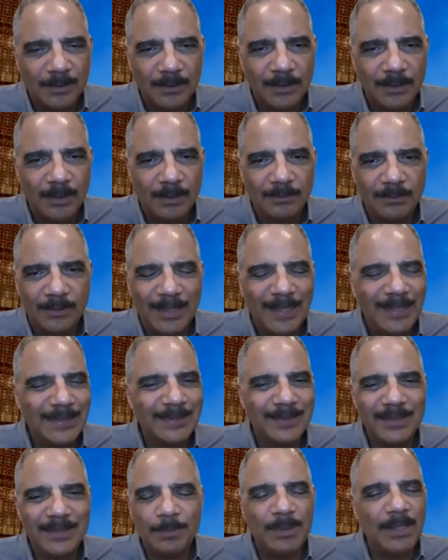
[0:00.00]
You know, it's
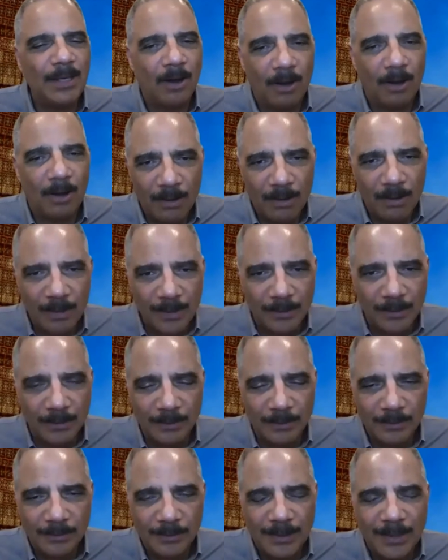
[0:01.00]
going to be hard.
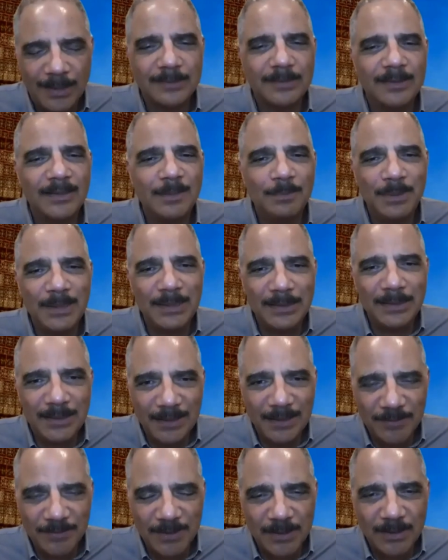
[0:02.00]
It's going to be
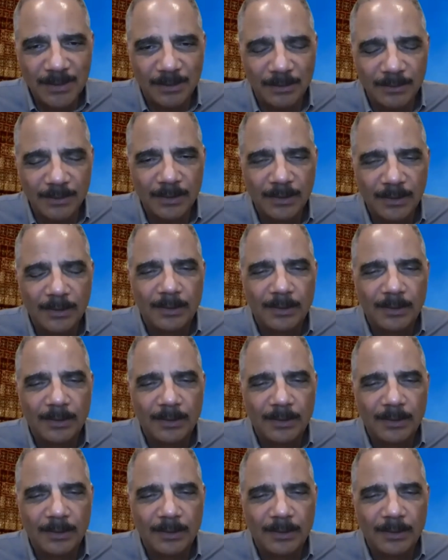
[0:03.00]
difficult.